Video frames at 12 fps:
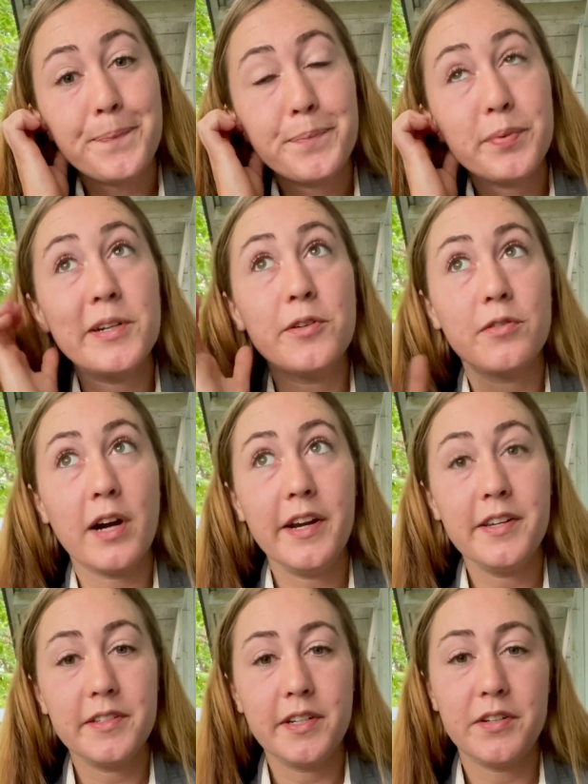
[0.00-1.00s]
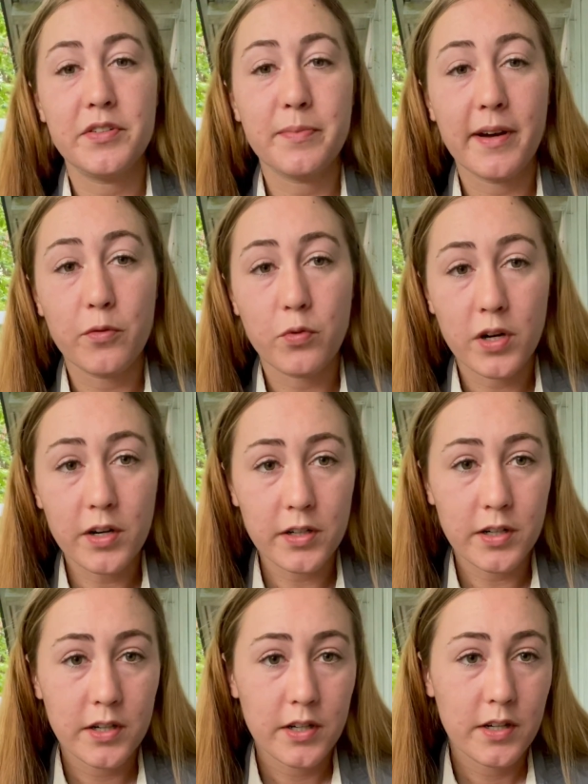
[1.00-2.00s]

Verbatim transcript: bring Christ into my work